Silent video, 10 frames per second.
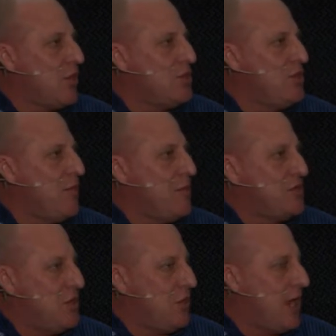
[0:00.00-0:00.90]
consumer
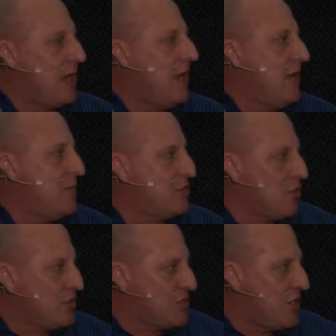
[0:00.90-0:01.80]
must look at and must
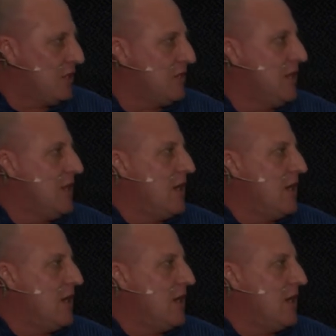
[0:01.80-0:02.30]
consult